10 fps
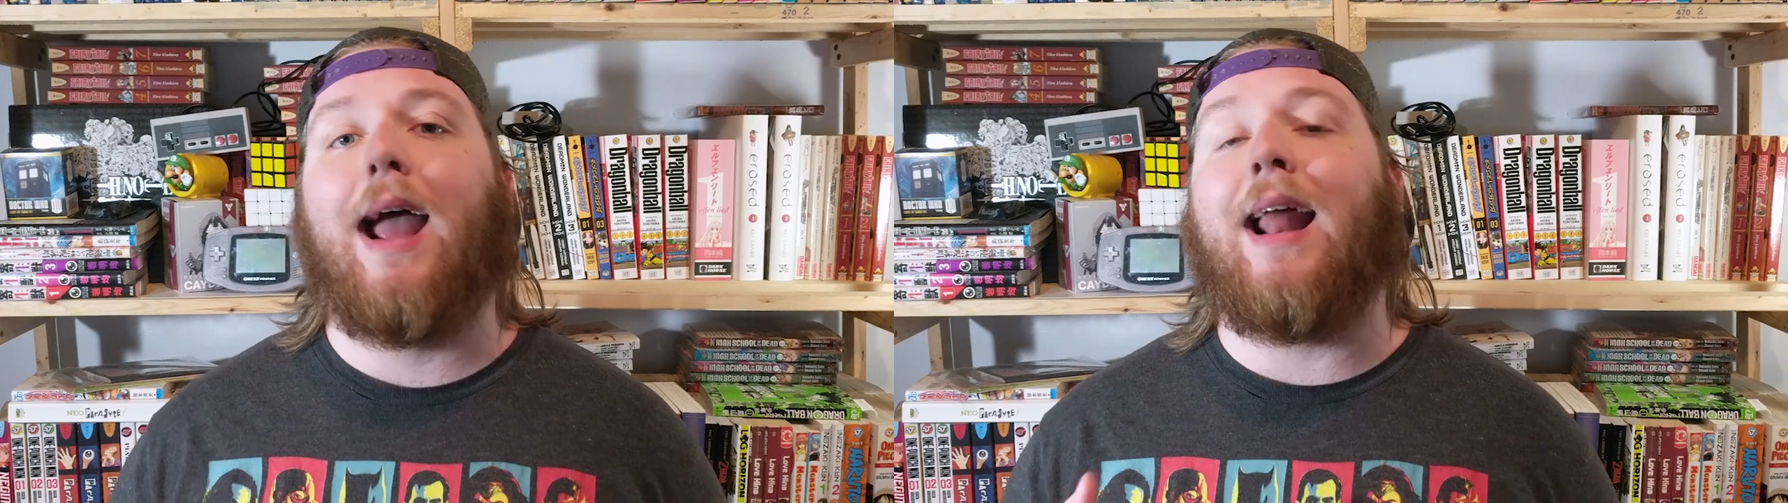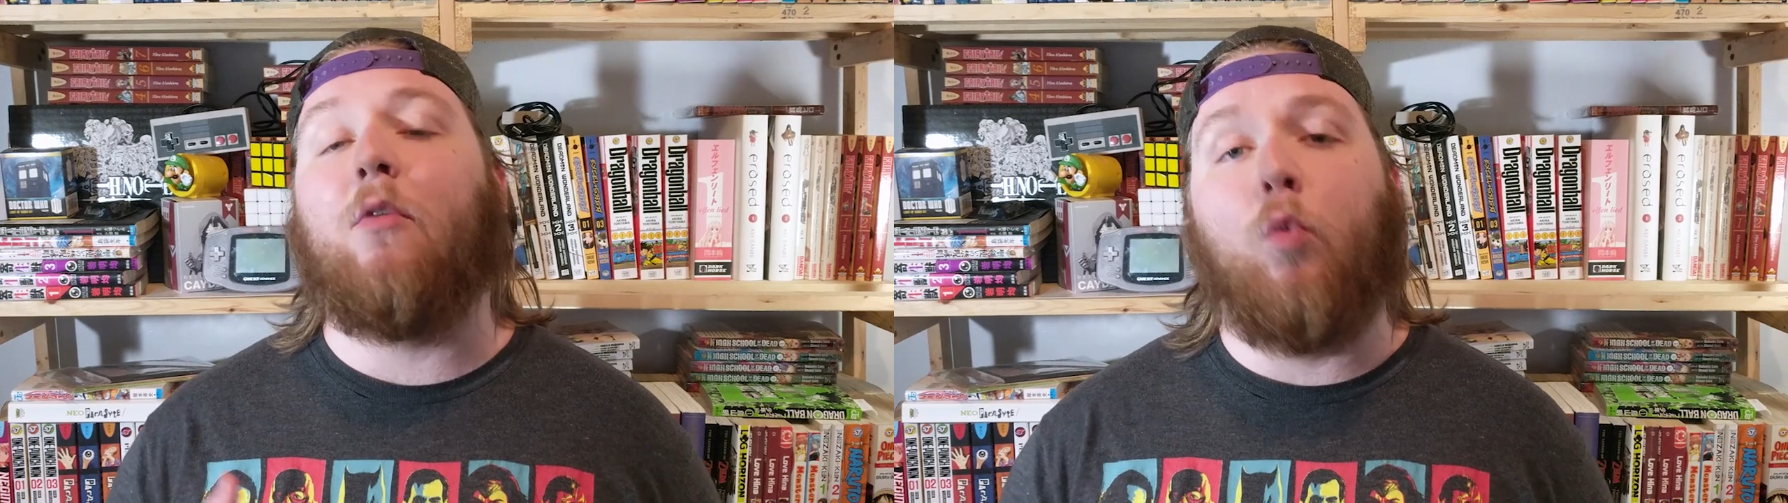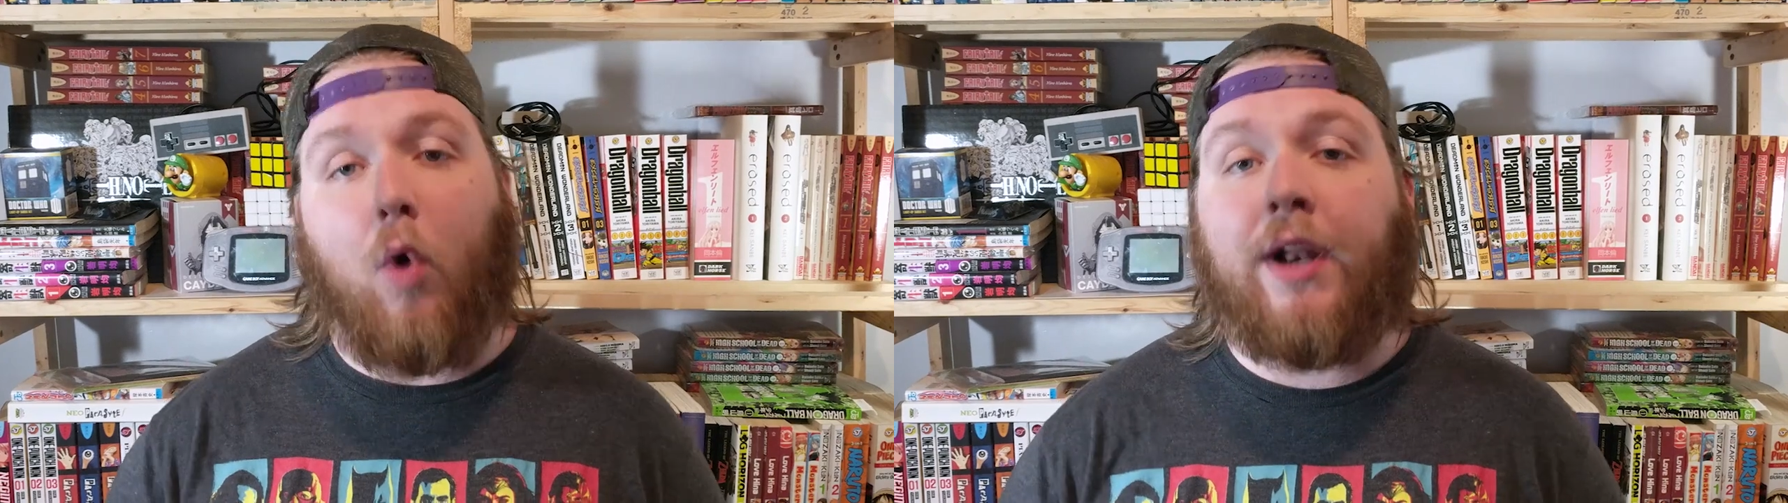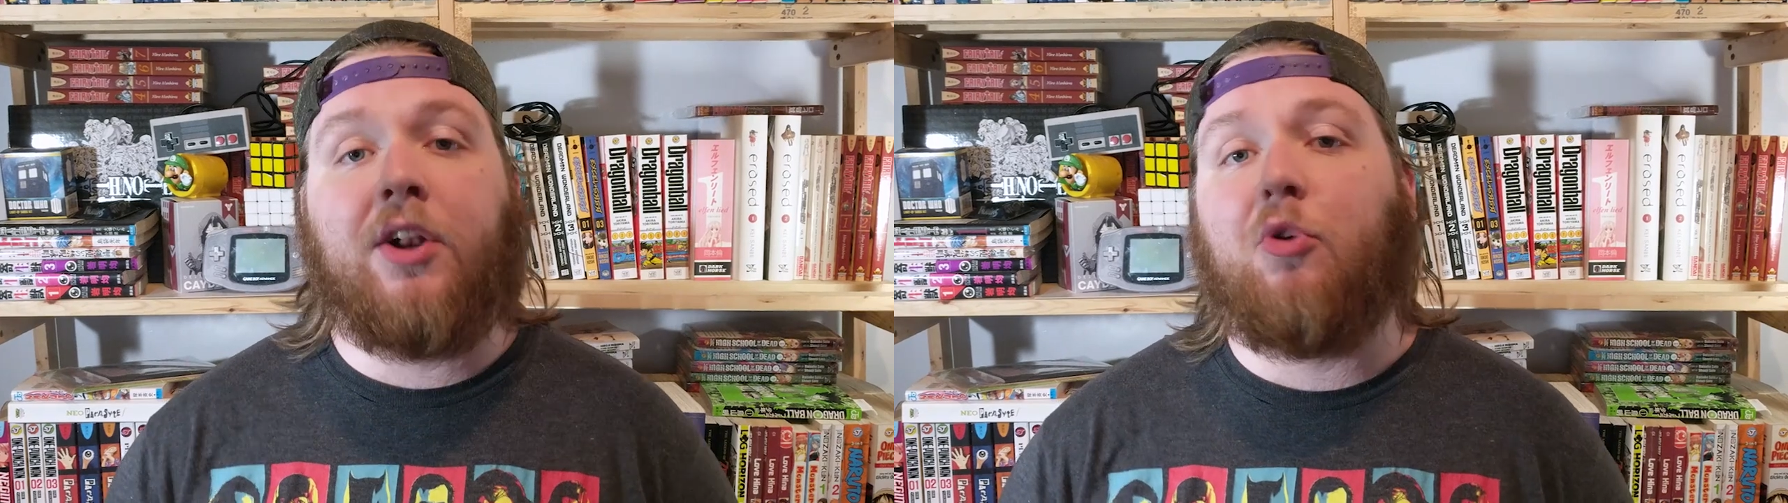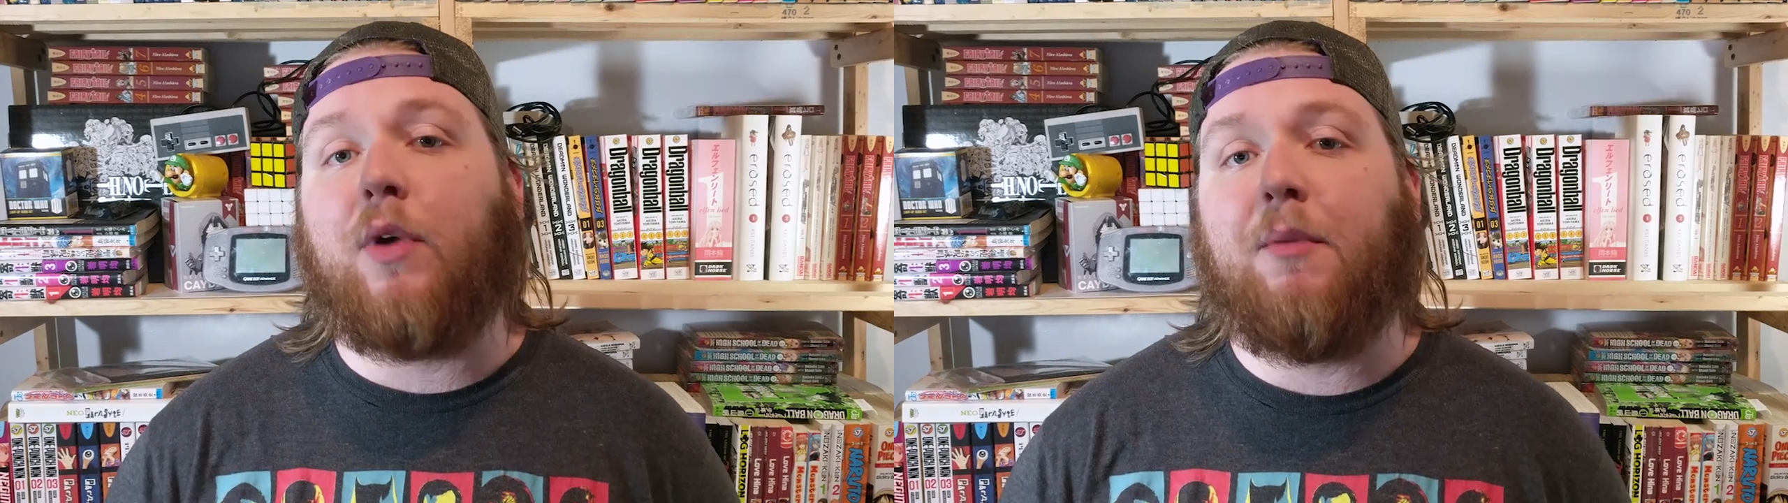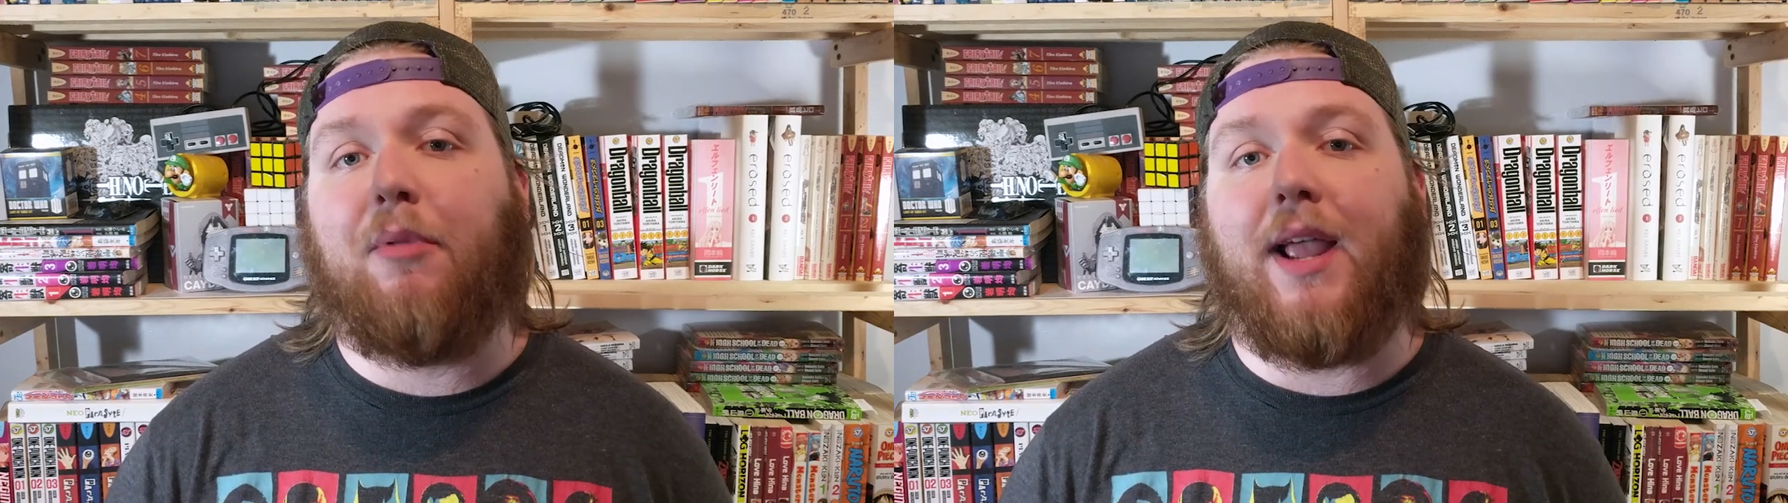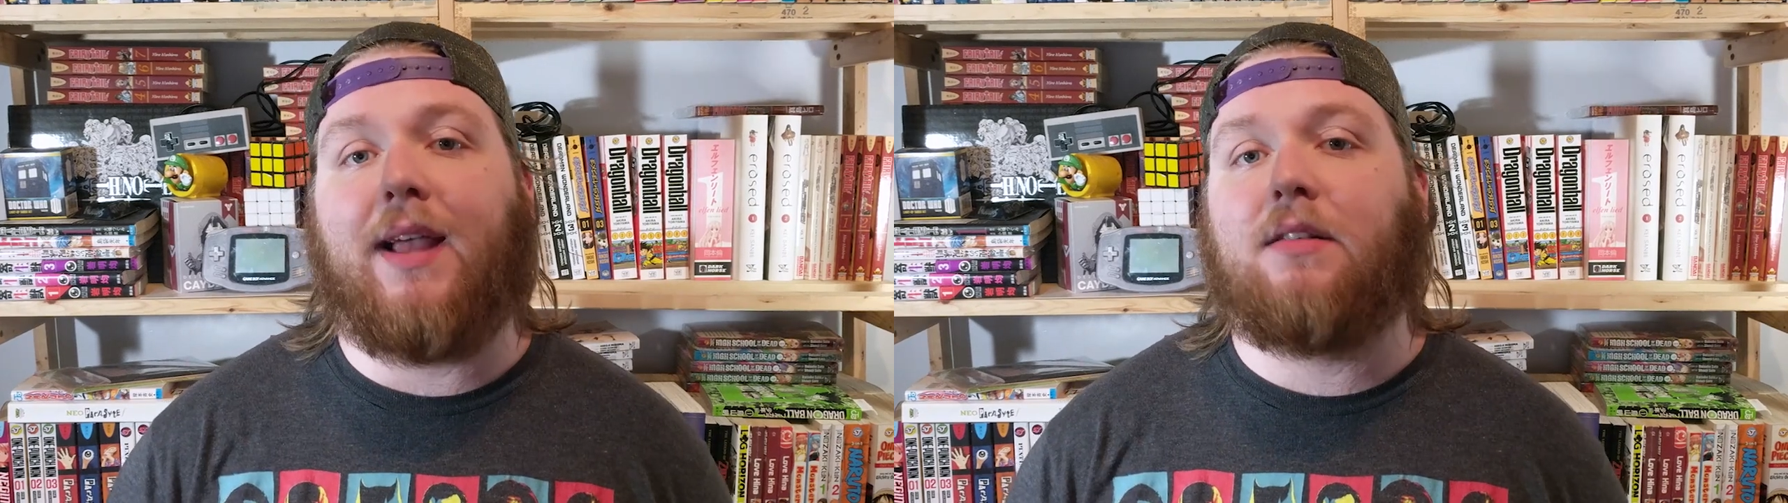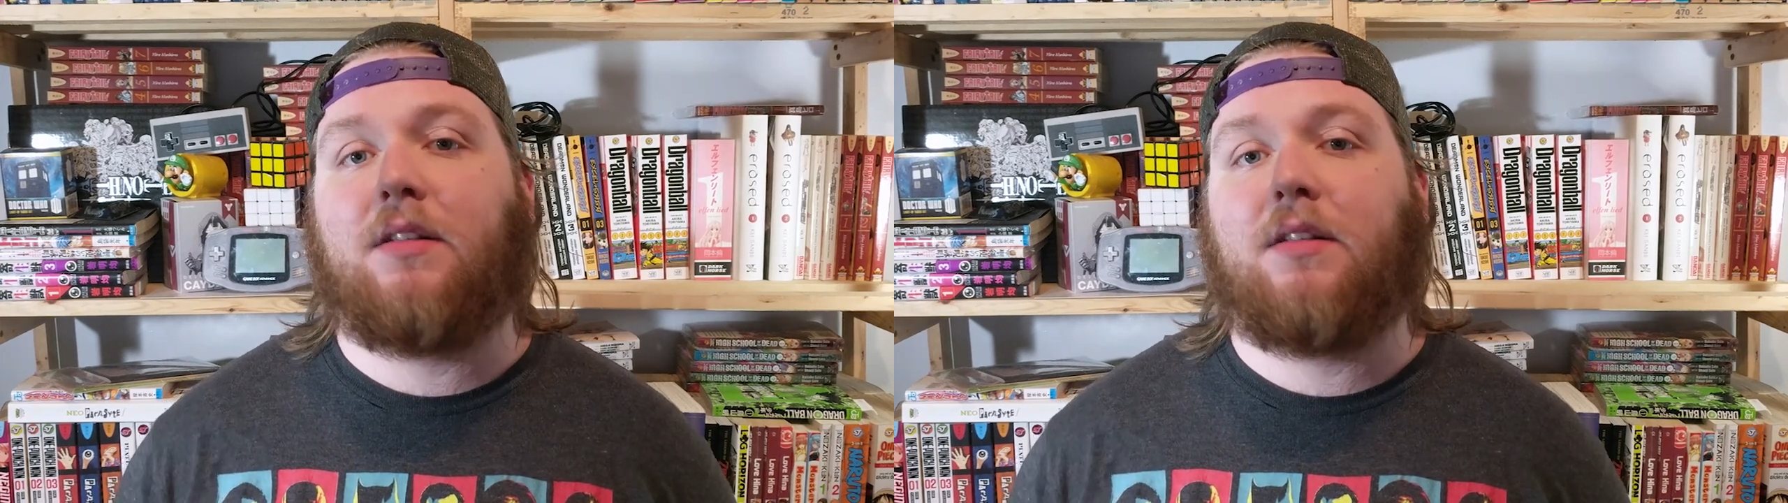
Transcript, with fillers: and I wanted to replay it